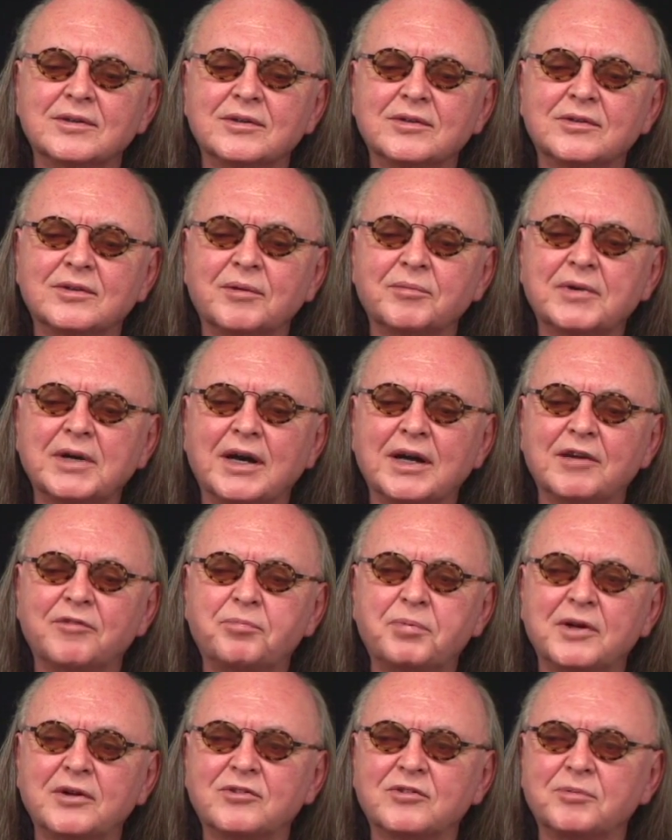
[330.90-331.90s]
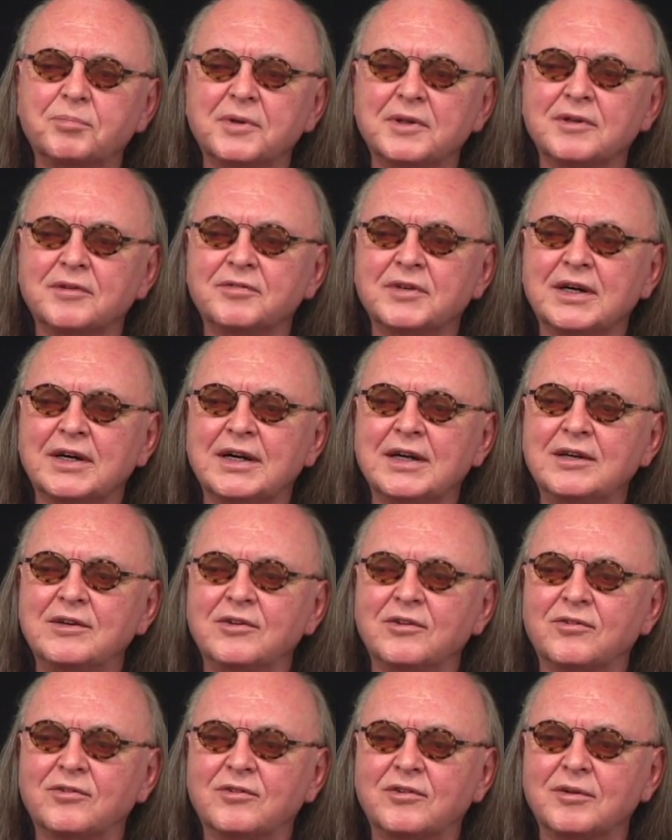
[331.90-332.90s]
some kind of principle of
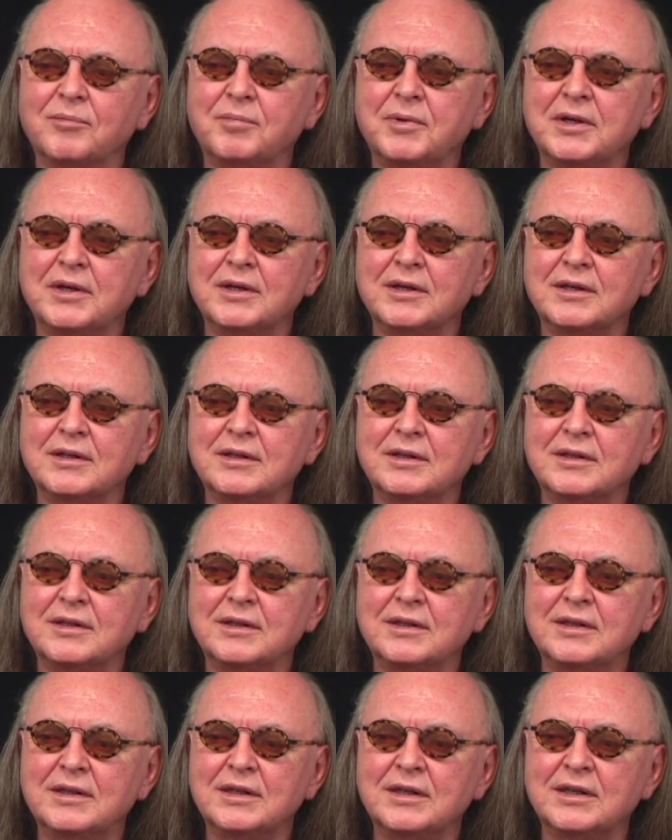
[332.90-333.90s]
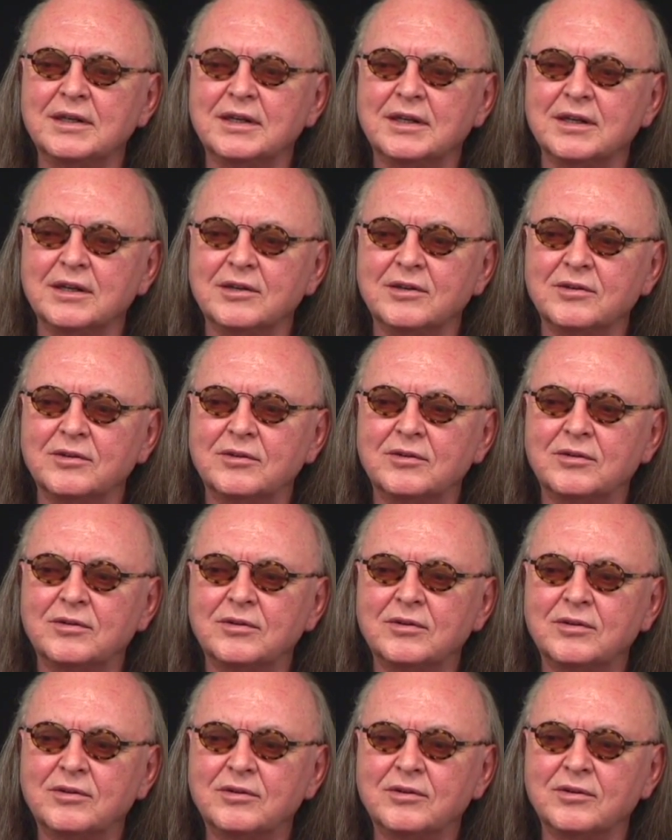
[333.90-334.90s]
guidance to be indicated
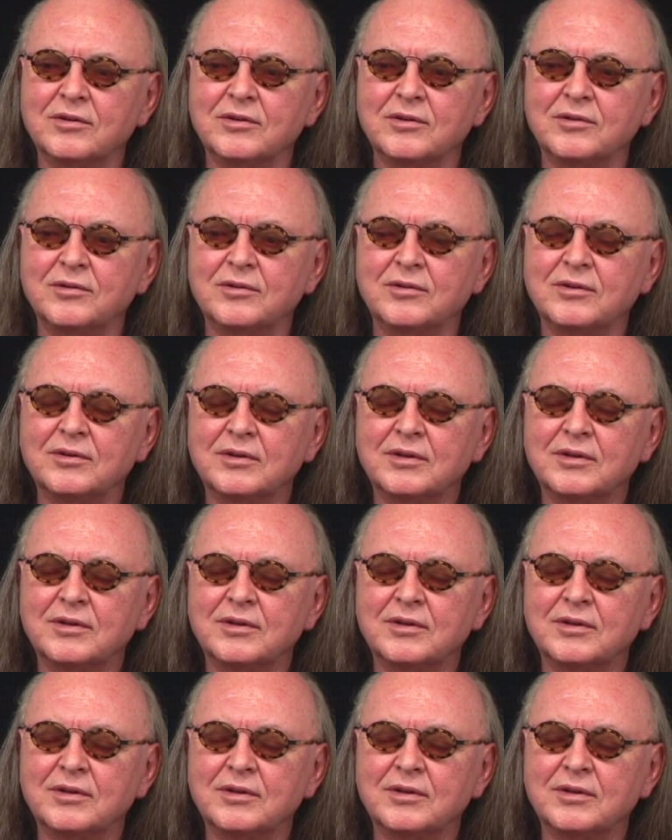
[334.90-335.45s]
to you,